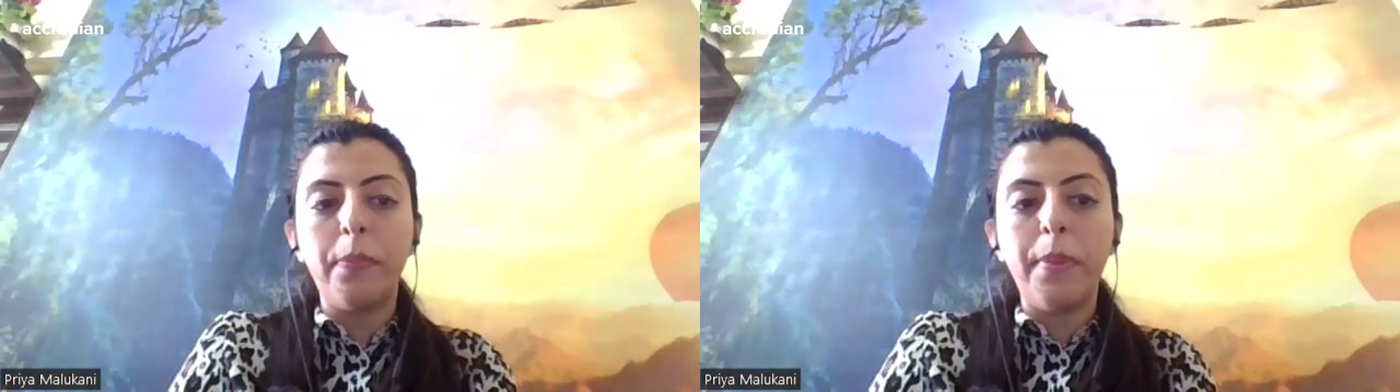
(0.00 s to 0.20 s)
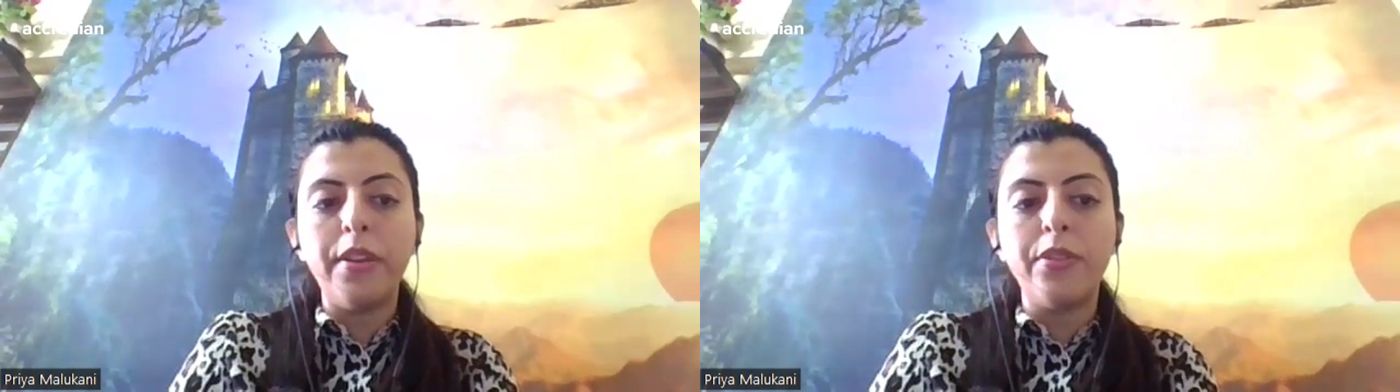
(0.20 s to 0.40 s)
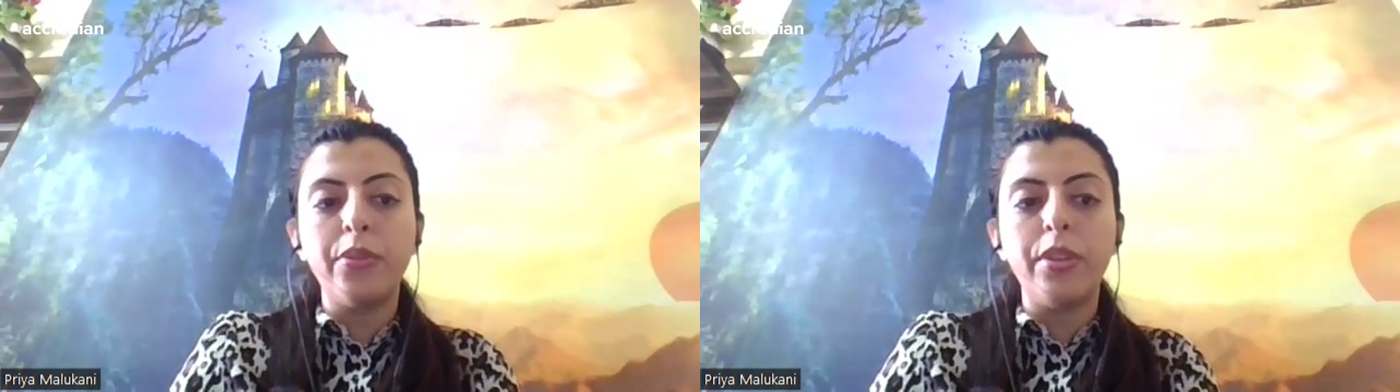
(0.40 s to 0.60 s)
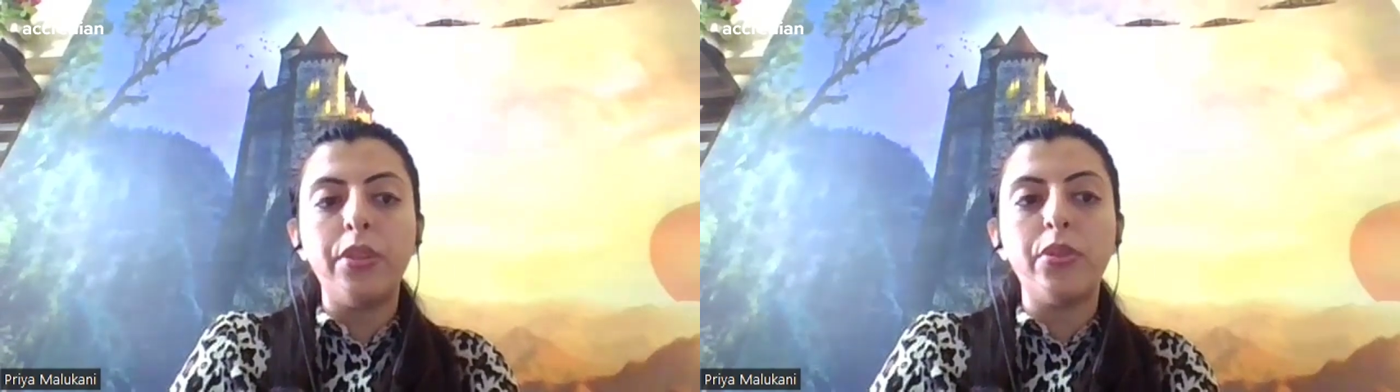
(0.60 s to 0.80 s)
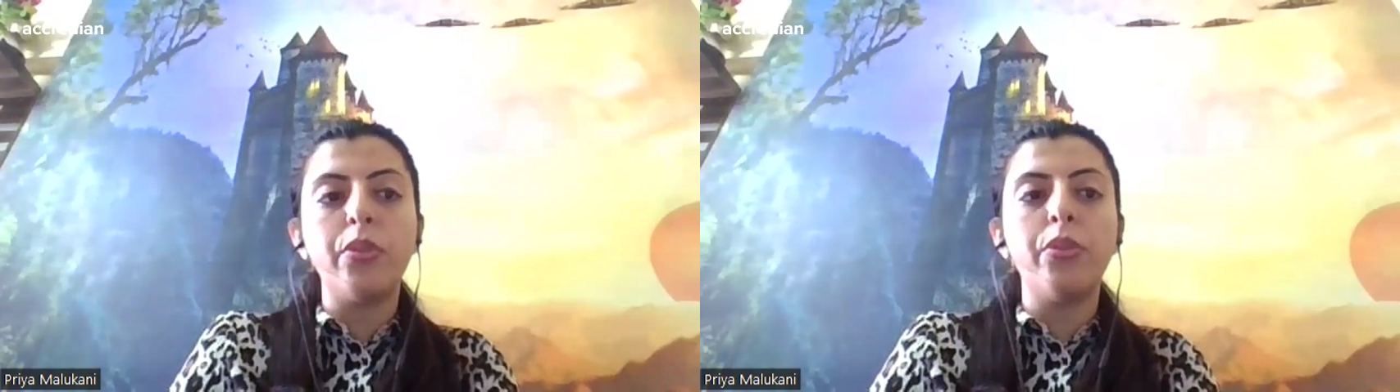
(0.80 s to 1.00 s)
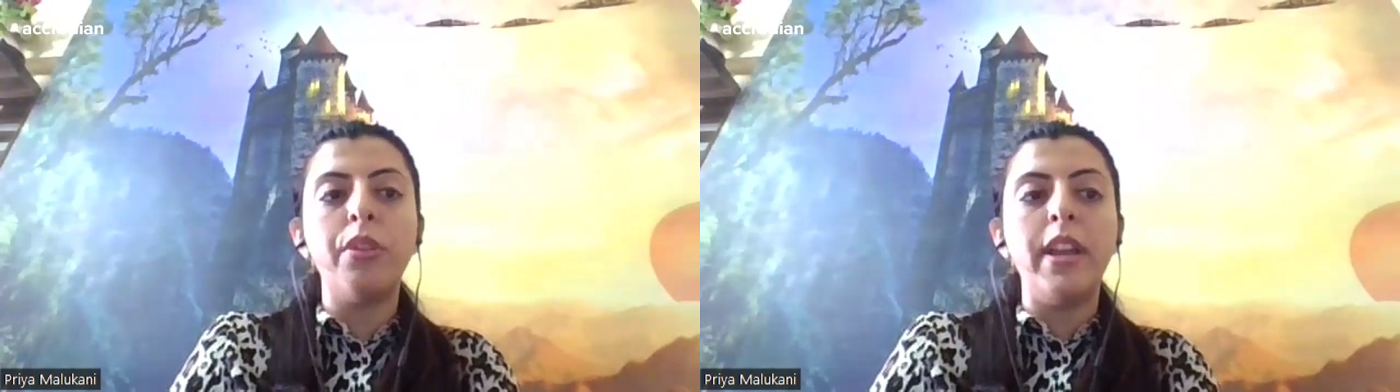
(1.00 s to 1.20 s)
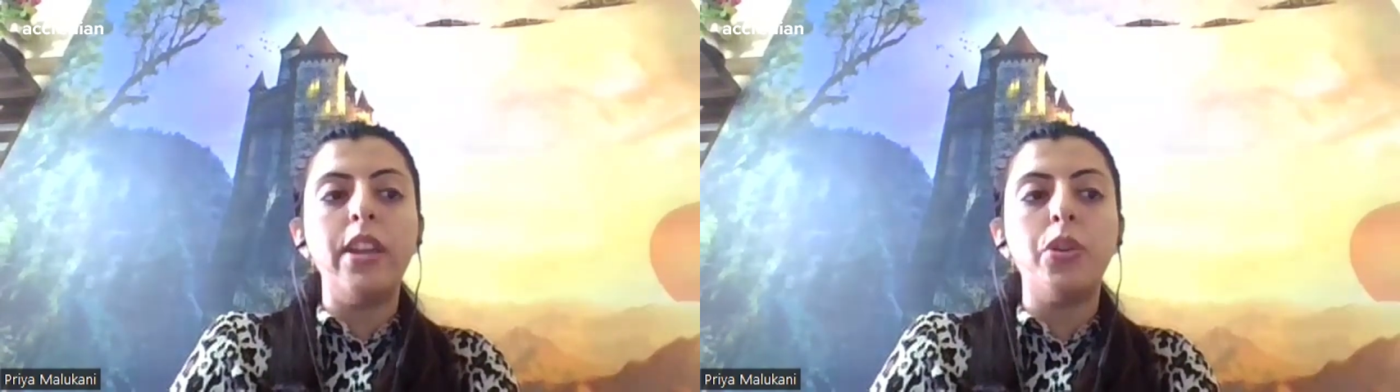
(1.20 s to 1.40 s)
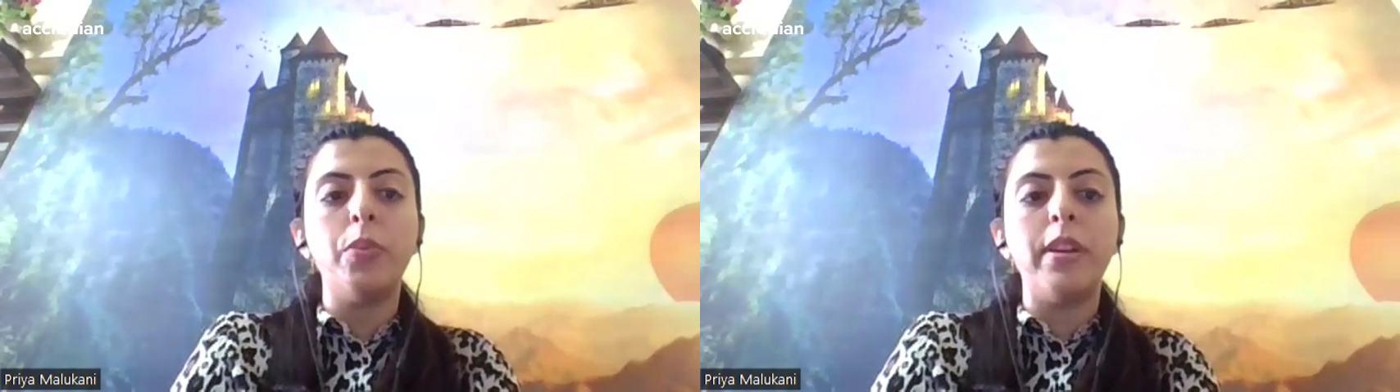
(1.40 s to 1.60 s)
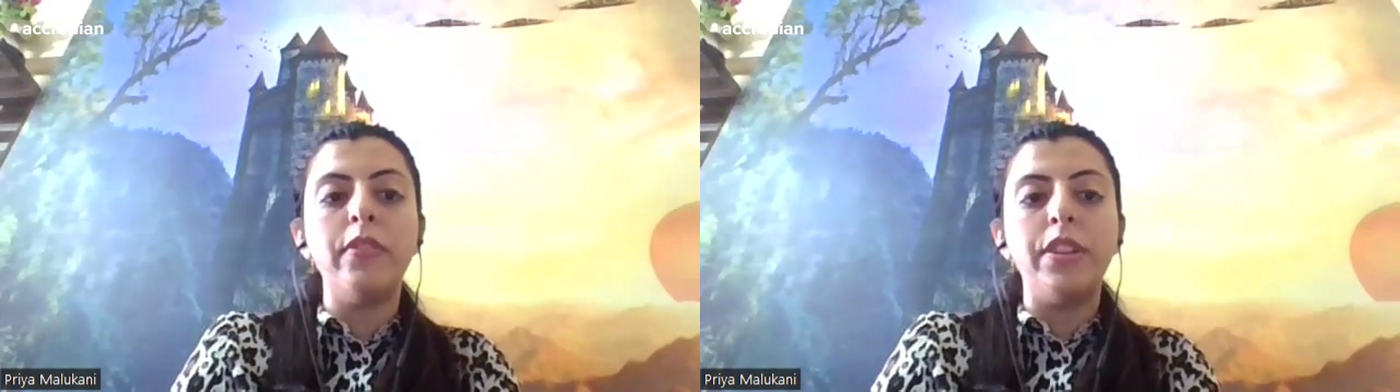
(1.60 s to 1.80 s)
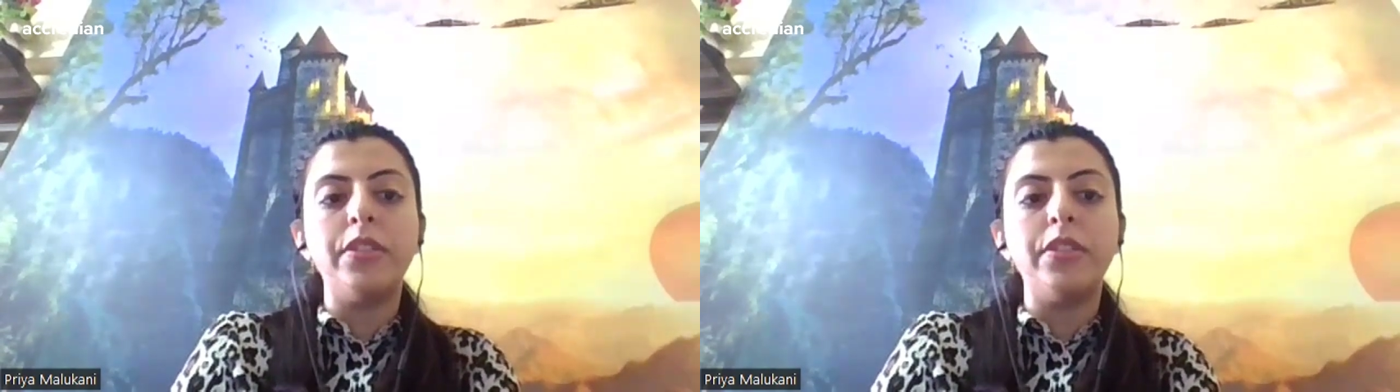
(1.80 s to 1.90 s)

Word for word: but you need to know end-to-end